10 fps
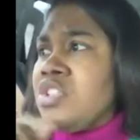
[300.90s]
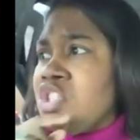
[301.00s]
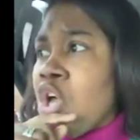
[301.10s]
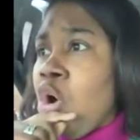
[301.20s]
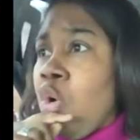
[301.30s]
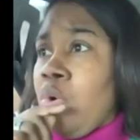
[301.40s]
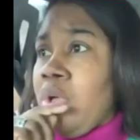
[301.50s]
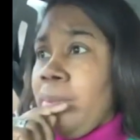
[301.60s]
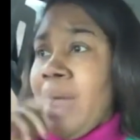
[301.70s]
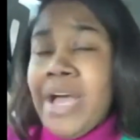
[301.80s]

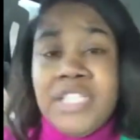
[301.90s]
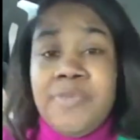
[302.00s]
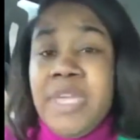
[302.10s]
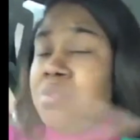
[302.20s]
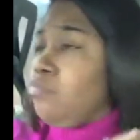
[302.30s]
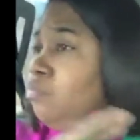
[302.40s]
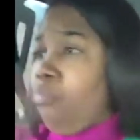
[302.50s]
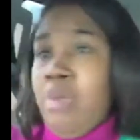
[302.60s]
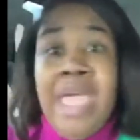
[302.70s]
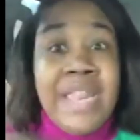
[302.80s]
So my husband
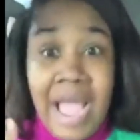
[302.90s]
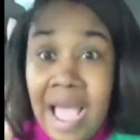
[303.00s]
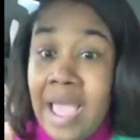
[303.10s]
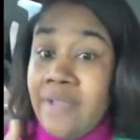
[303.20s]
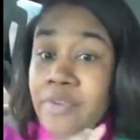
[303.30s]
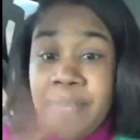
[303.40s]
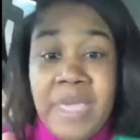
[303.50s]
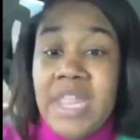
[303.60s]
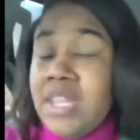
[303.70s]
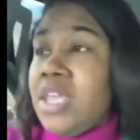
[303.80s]
and I
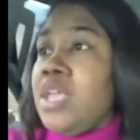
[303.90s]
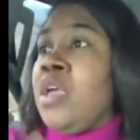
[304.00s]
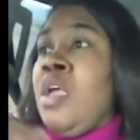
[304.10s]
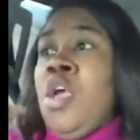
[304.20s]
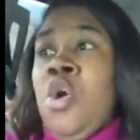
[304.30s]
repeatedly